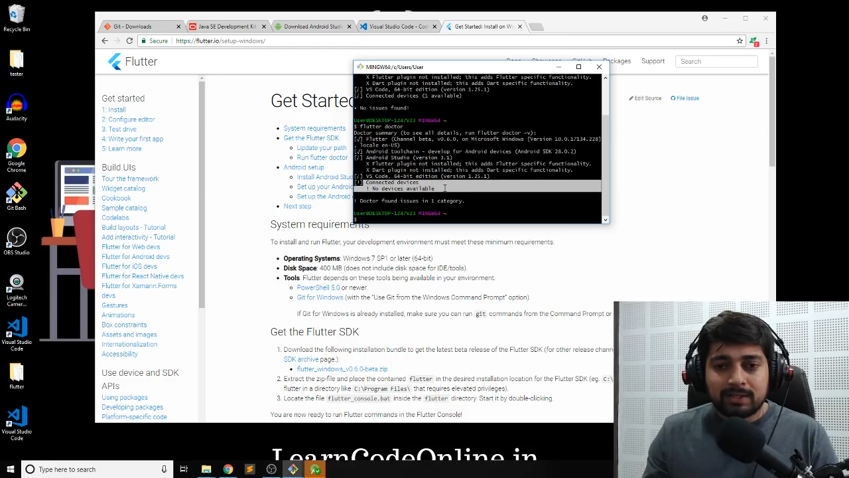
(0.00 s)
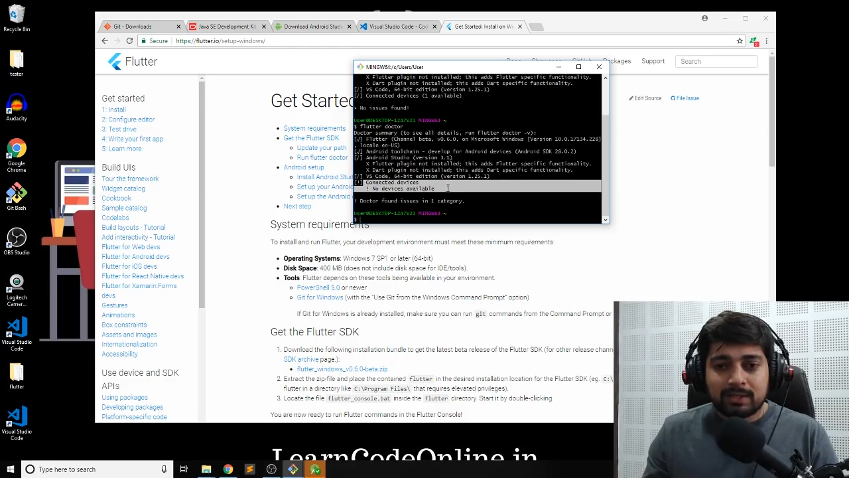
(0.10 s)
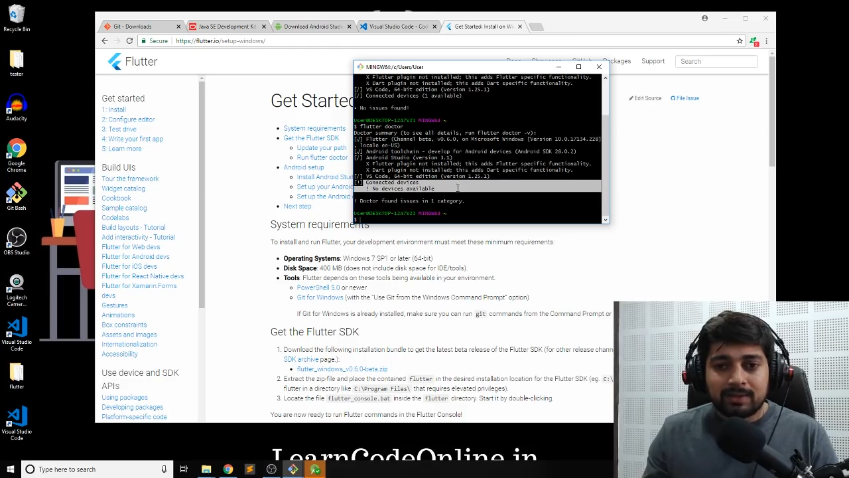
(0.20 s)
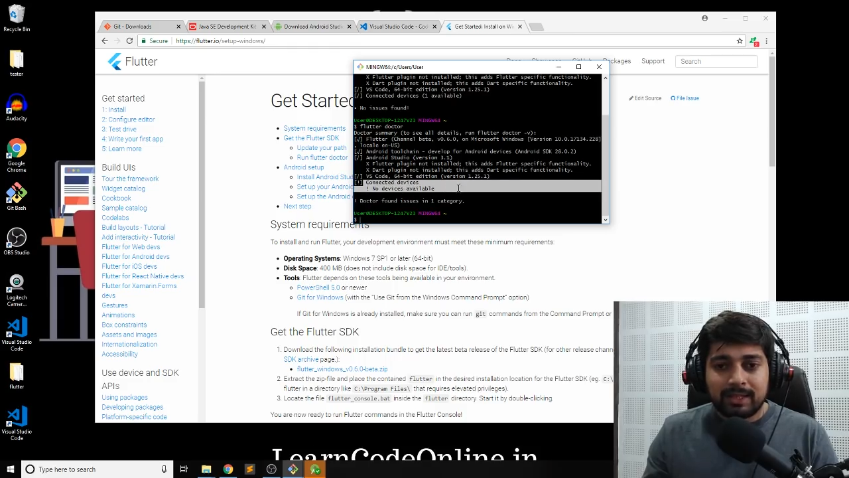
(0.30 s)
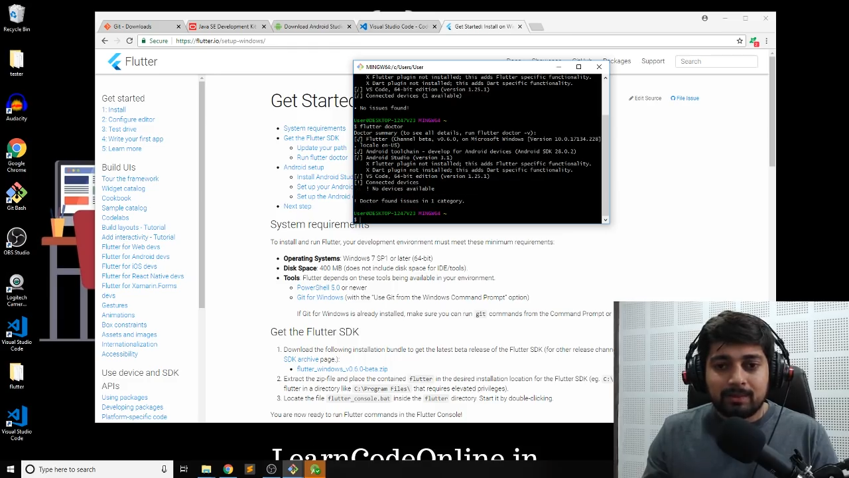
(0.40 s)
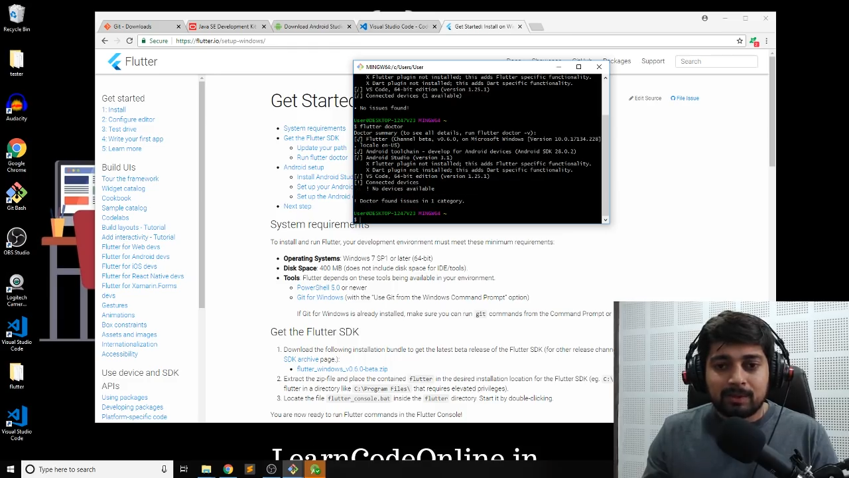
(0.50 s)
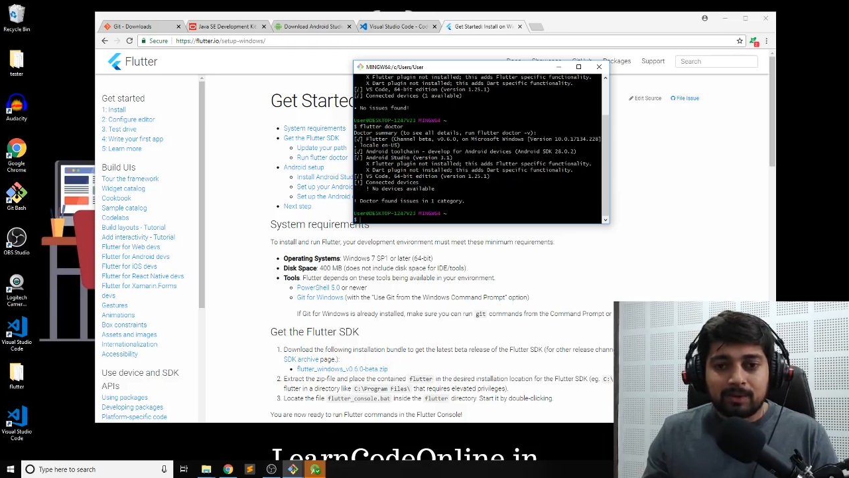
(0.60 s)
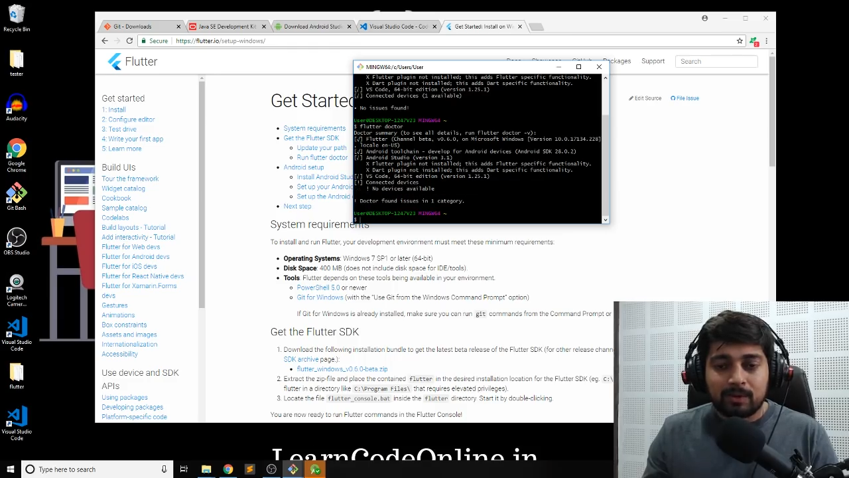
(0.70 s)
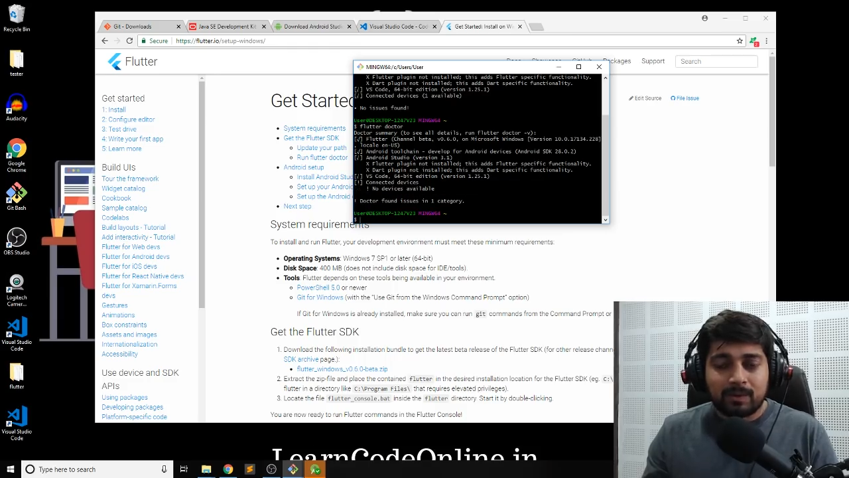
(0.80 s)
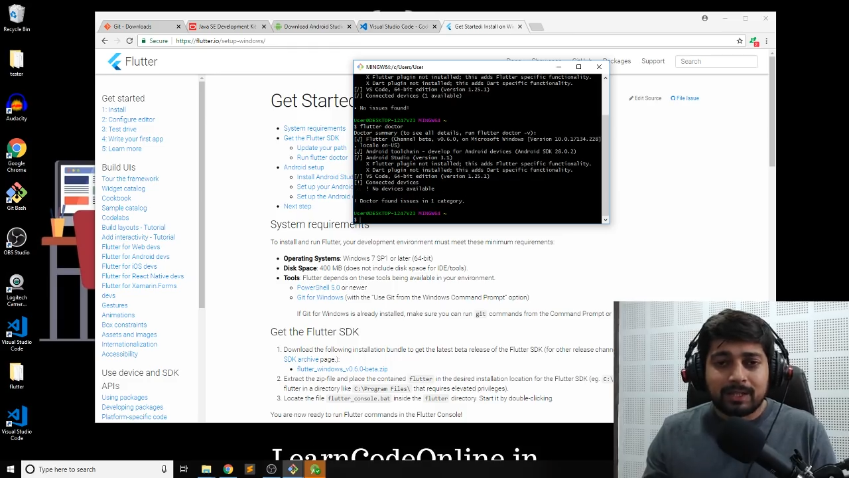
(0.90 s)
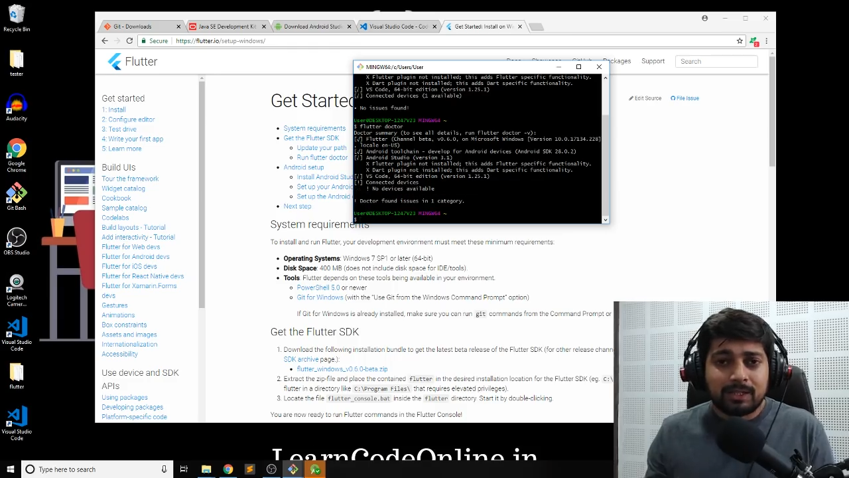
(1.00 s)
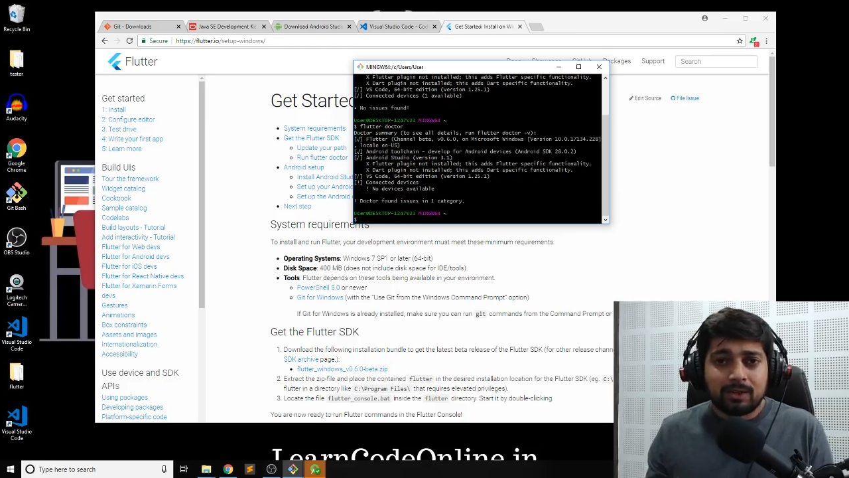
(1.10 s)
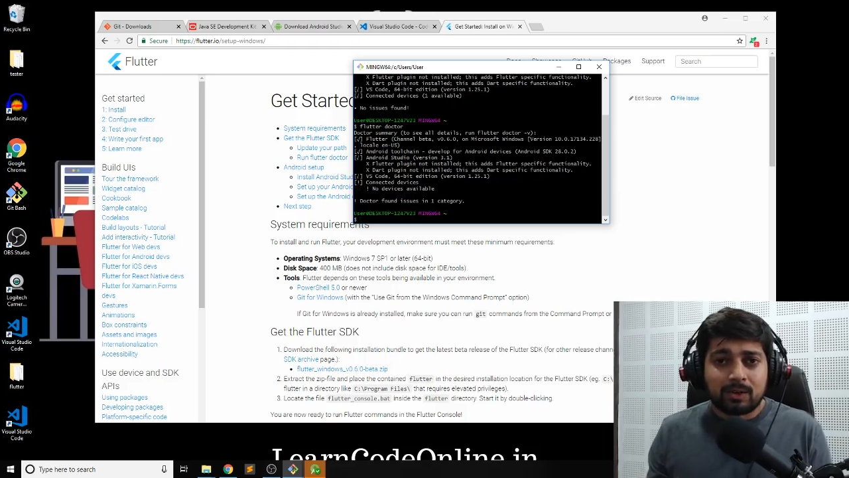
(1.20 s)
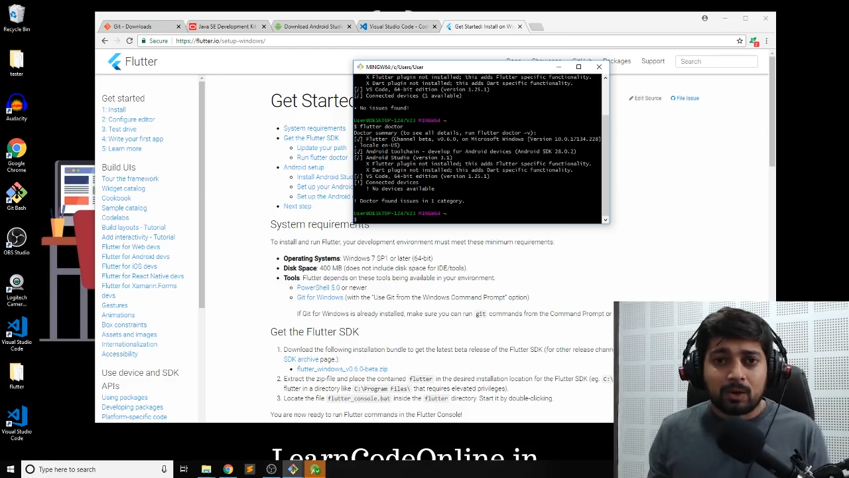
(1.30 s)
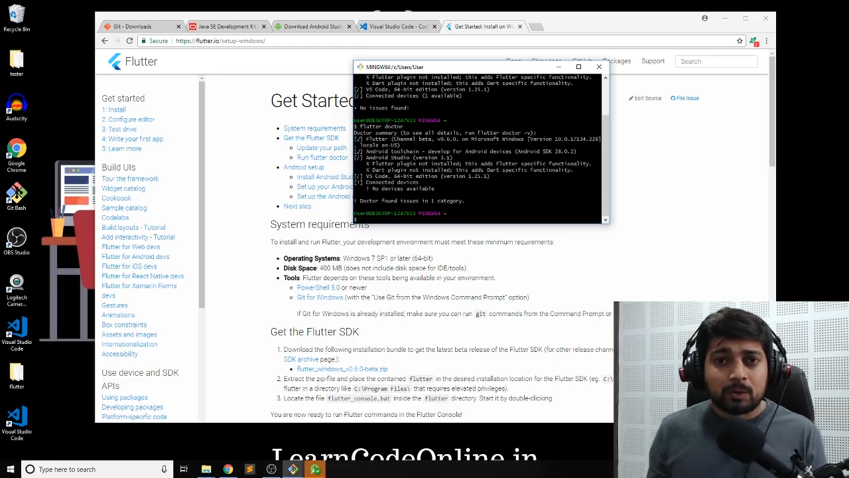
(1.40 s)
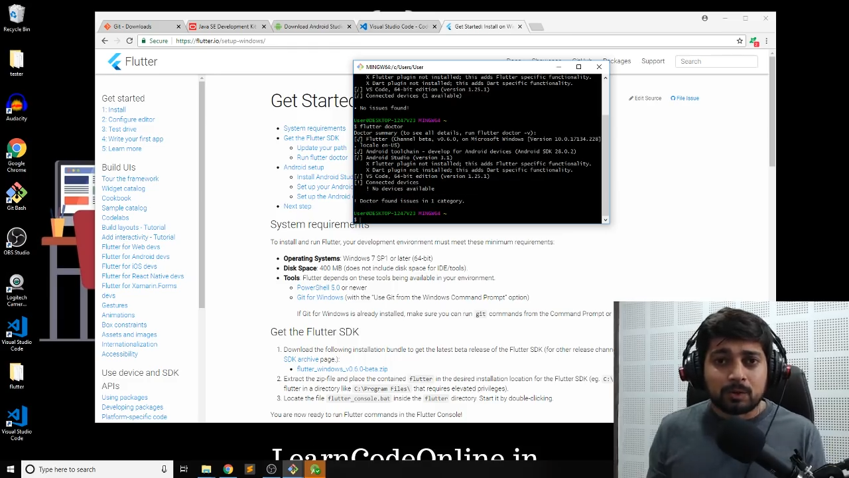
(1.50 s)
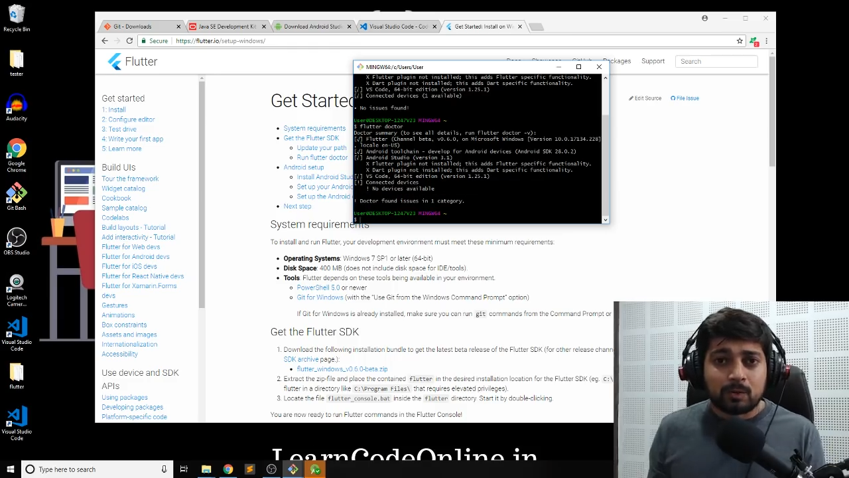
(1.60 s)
is available for running your code.